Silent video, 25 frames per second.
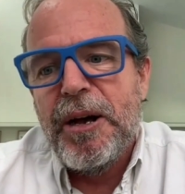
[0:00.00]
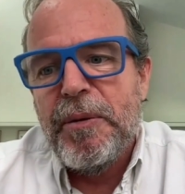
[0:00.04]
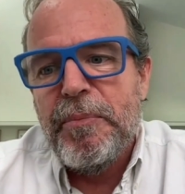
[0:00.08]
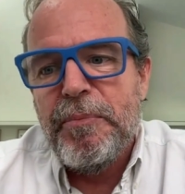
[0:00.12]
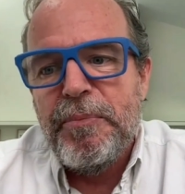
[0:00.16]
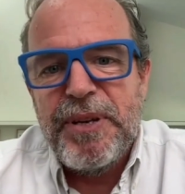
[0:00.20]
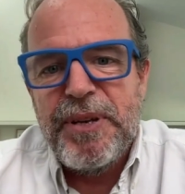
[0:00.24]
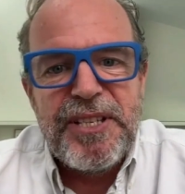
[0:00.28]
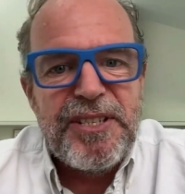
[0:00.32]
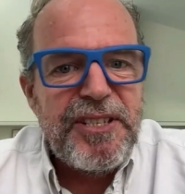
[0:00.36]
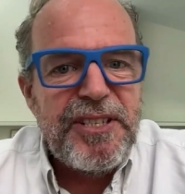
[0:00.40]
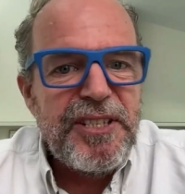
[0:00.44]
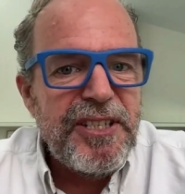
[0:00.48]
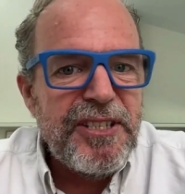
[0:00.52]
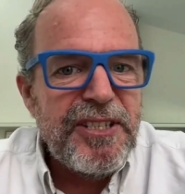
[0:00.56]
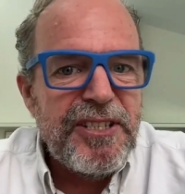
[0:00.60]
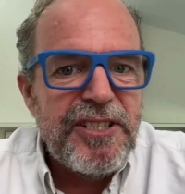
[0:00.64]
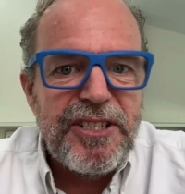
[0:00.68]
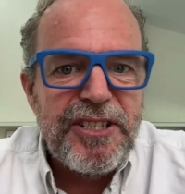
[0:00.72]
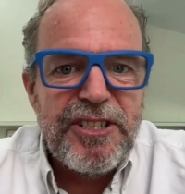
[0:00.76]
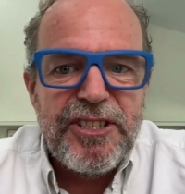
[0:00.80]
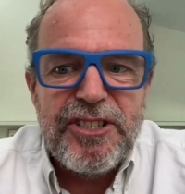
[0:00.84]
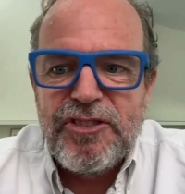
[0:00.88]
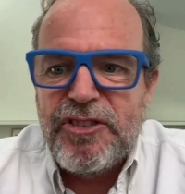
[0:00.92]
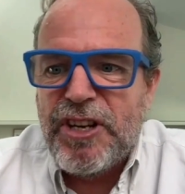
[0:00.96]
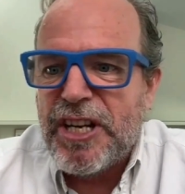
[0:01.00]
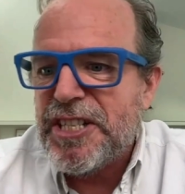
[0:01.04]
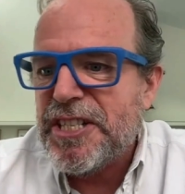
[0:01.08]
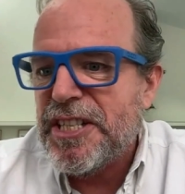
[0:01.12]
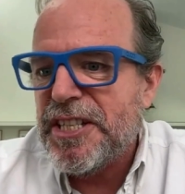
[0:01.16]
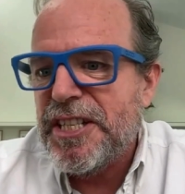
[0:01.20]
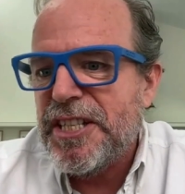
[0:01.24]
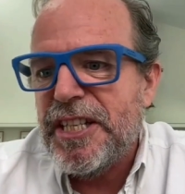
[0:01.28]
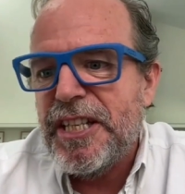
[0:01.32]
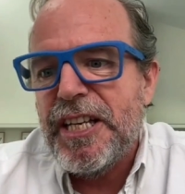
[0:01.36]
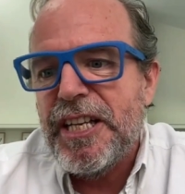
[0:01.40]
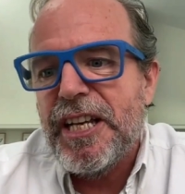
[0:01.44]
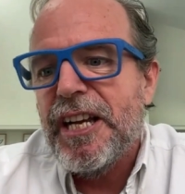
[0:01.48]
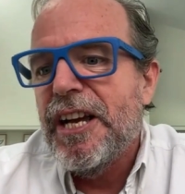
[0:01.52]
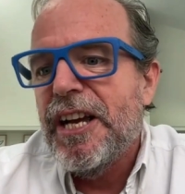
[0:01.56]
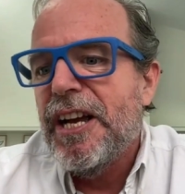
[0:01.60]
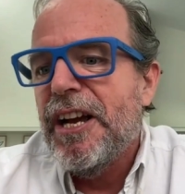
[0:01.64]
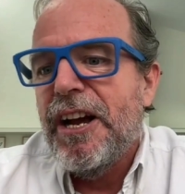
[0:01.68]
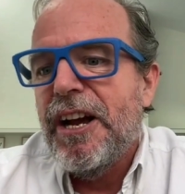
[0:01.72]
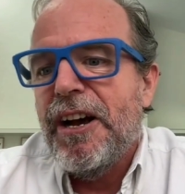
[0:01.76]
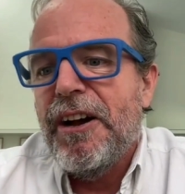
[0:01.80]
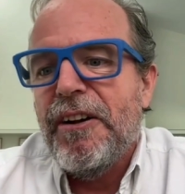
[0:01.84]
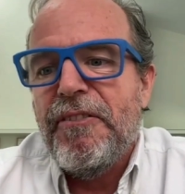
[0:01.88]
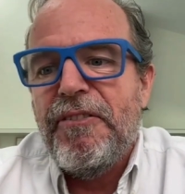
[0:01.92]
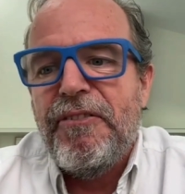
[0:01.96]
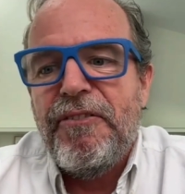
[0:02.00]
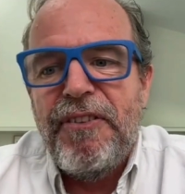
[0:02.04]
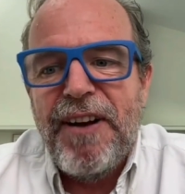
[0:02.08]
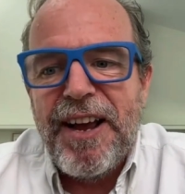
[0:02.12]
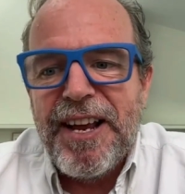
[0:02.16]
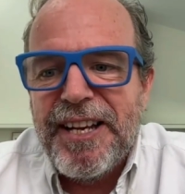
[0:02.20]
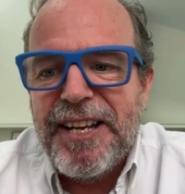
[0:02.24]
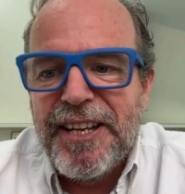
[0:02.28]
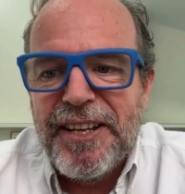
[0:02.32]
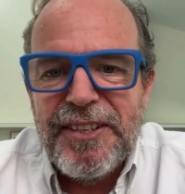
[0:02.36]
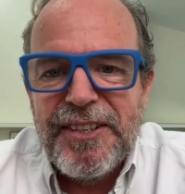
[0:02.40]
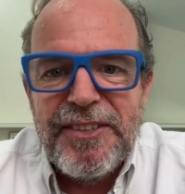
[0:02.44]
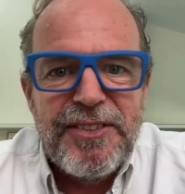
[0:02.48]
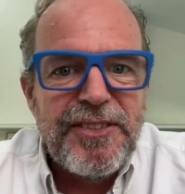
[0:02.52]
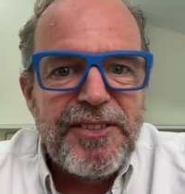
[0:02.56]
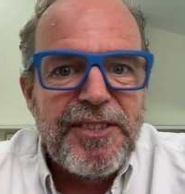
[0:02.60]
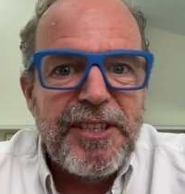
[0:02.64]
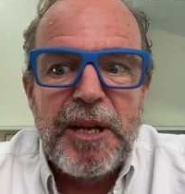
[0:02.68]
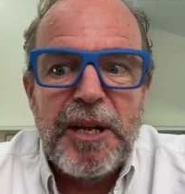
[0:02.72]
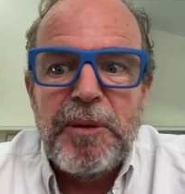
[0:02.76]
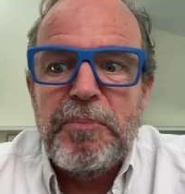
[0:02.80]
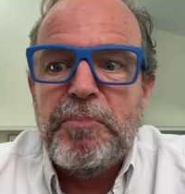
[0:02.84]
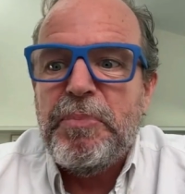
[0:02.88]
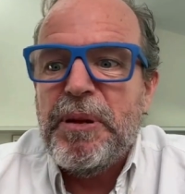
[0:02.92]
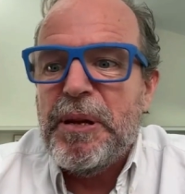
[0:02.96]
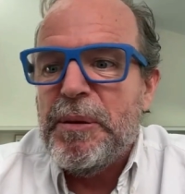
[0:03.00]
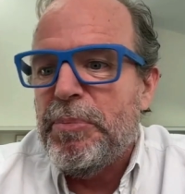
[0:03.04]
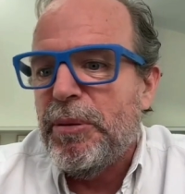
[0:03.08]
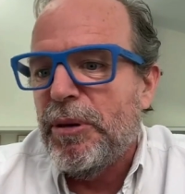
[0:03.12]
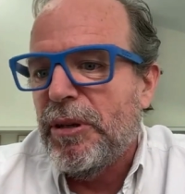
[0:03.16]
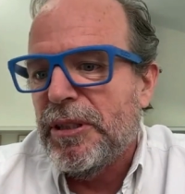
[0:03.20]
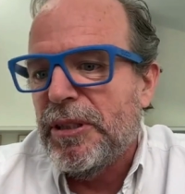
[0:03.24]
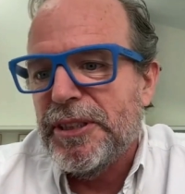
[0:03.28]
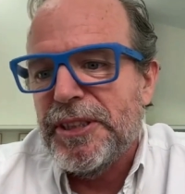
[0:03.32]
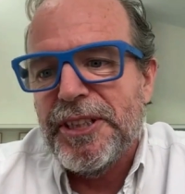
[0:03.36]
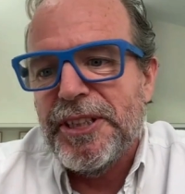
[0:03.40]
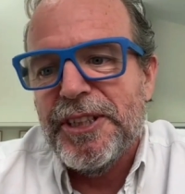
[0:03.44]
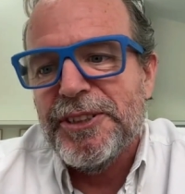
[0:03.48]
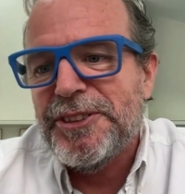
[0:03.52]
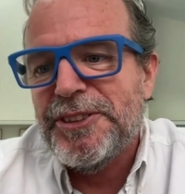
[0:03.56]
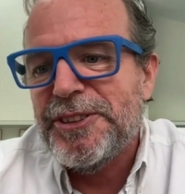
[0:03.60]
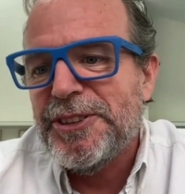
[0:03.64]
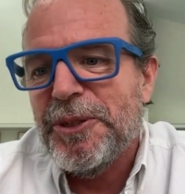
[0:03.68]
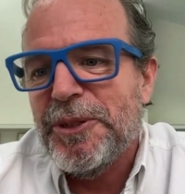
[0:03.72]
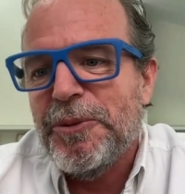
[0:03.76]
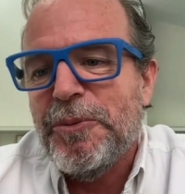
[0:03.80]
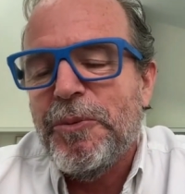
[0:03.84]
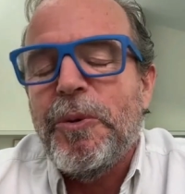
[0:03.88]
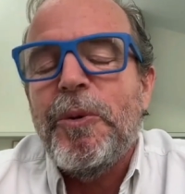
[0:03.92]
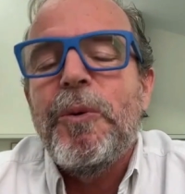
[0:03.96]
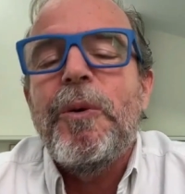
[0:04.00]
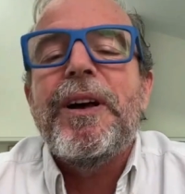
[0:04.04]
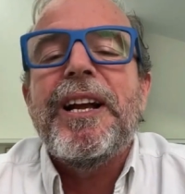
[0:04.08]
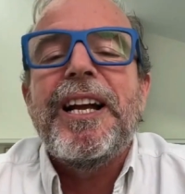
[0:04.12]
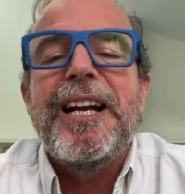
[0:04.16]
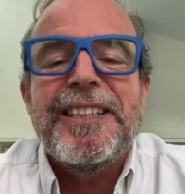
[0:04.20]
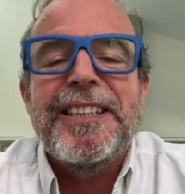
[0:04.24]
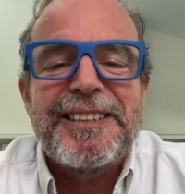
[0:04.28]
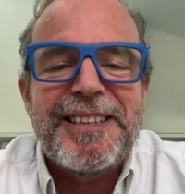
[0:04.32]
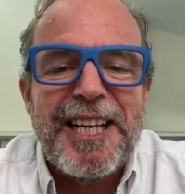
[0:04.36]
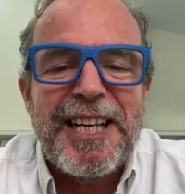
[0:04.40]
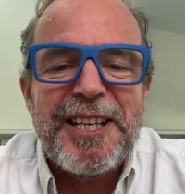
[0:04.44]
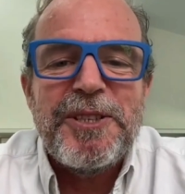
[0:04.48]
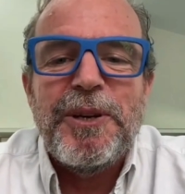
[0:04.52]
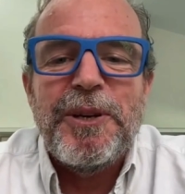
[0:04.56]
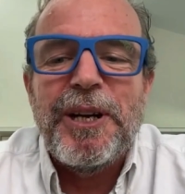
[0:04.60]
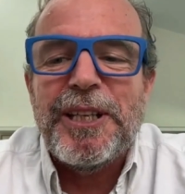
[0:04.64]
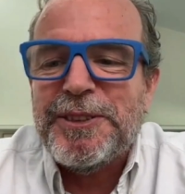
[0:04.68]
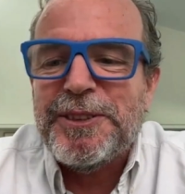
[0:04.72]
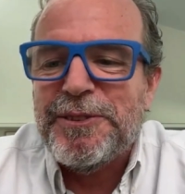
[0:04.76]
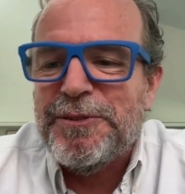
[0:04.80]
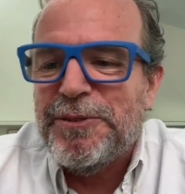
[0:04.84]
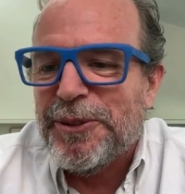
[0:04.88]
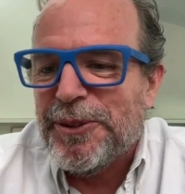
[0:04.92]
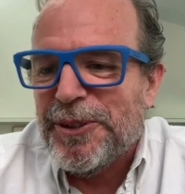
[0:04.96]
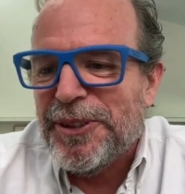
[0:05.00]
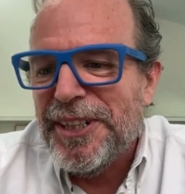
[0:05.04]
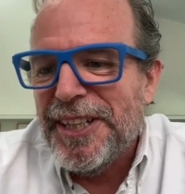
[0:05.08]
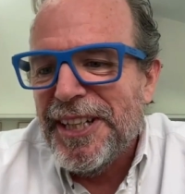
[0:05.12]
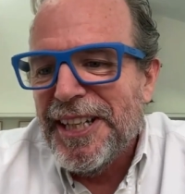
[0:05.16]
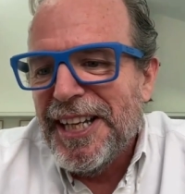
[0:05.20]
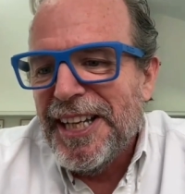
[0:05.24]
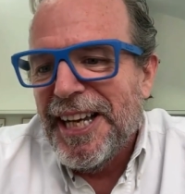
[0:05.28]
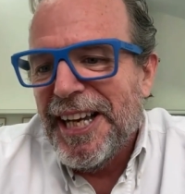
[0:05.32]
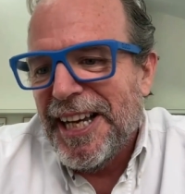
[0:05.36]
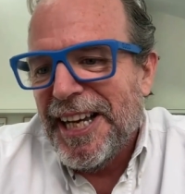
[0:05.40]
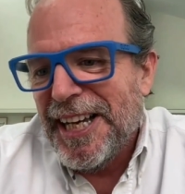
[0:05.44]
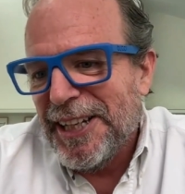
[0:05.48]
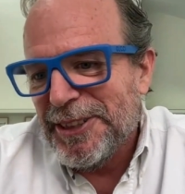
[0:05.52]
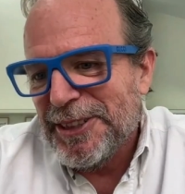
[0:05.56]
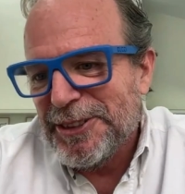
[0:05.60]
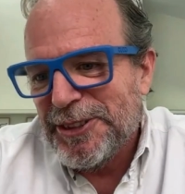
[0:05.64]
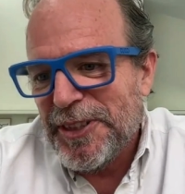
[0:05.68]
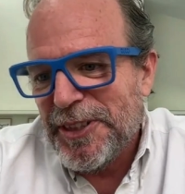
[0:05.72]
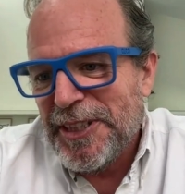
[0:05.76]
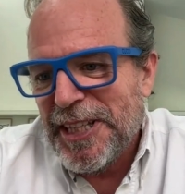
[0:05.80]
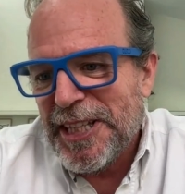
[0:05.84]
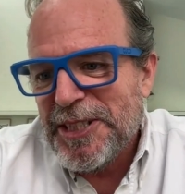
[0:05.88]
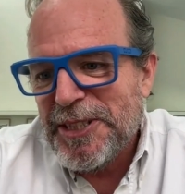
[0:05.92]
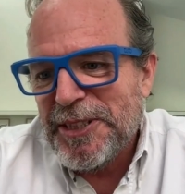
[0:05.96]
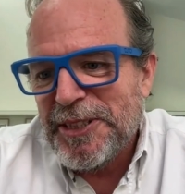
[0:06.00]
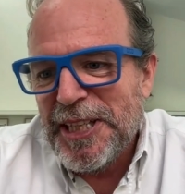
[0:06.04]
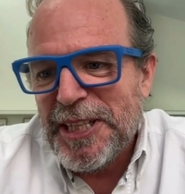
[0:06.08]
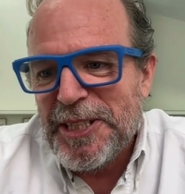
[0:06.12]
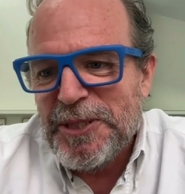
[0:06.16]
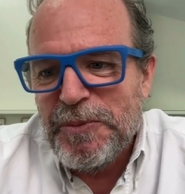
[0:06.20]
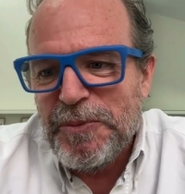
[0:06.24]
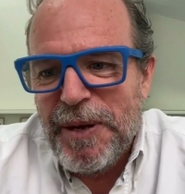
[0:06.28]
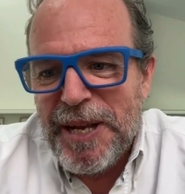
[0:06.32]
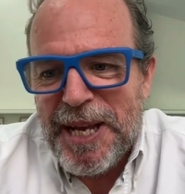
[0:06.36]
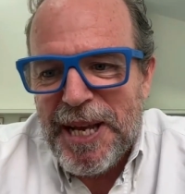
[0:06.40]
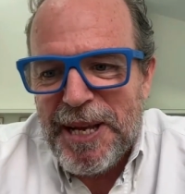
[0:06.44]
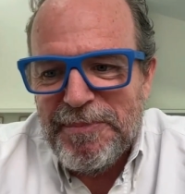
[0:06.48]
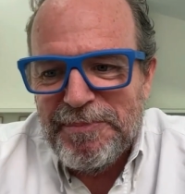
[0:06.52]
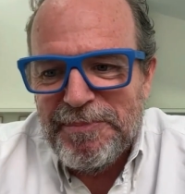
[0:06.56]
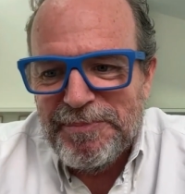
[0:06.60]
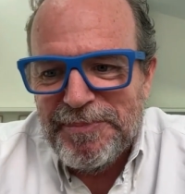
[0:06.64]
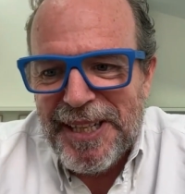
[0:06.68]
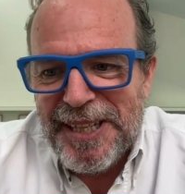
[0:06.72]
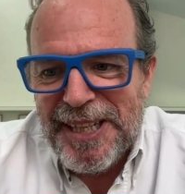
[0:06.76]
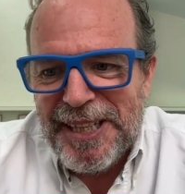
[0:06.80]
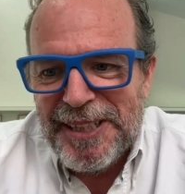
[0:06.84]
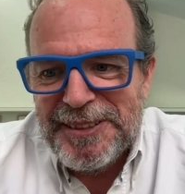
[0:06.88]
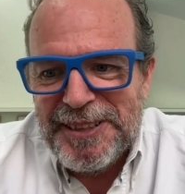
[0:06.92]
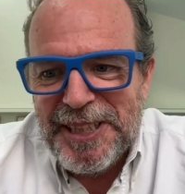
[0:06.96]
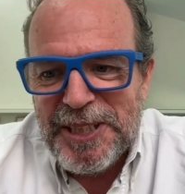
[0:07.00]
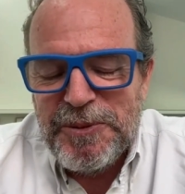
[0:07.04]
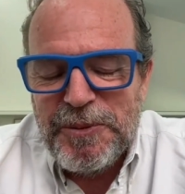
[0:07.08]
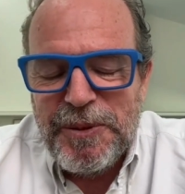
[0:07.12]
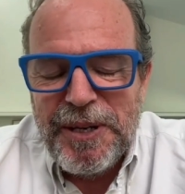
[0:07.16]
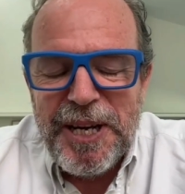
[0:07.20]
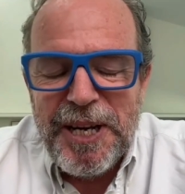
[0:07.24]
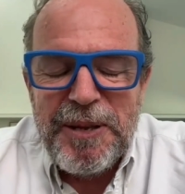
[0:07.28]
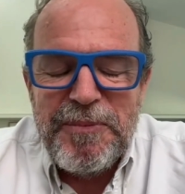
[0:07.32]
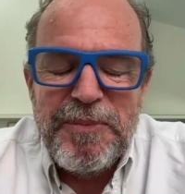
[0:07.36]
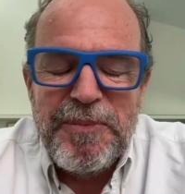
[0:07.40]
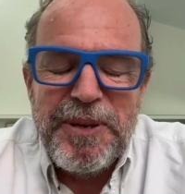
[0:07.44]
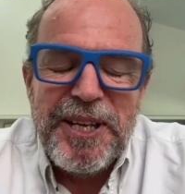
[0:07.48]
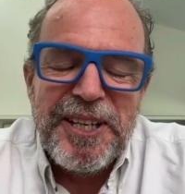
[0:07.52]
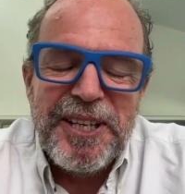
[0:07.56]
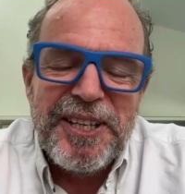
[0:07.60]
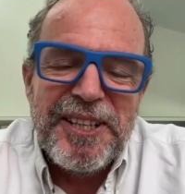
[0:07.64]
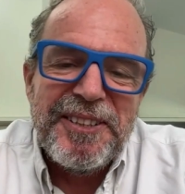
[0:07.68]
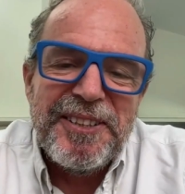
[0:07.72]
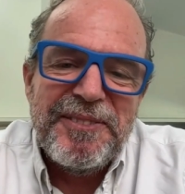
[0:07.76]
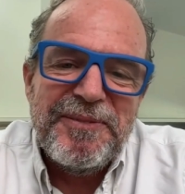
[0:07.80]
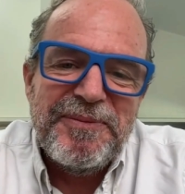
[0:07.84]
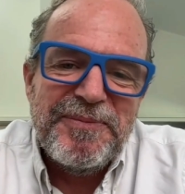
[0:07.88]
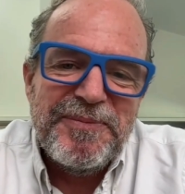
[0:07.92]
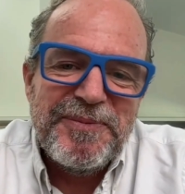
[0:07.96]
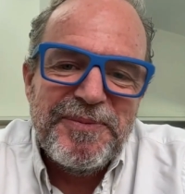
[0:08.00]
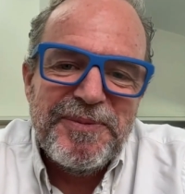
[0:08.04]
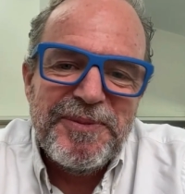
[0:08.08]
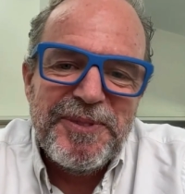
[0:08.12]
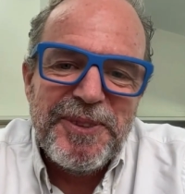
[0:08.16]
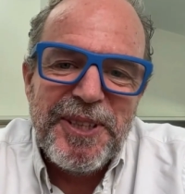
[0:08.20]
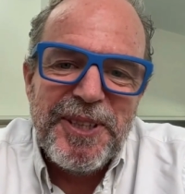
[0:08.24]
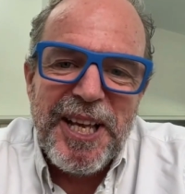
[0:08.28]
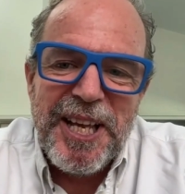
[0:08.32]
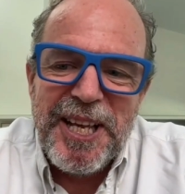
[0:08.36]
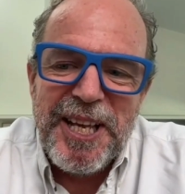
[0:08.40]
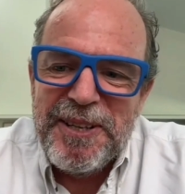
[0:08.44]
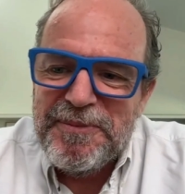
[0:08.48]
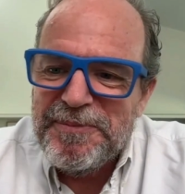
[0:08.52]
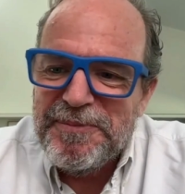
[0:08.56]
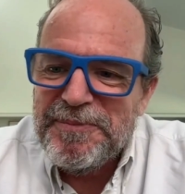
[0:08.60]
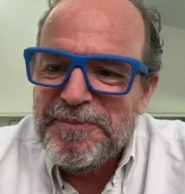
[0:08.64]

business strategy, finance, and people, so what else can you ask for? So that's why that's what I'm here today.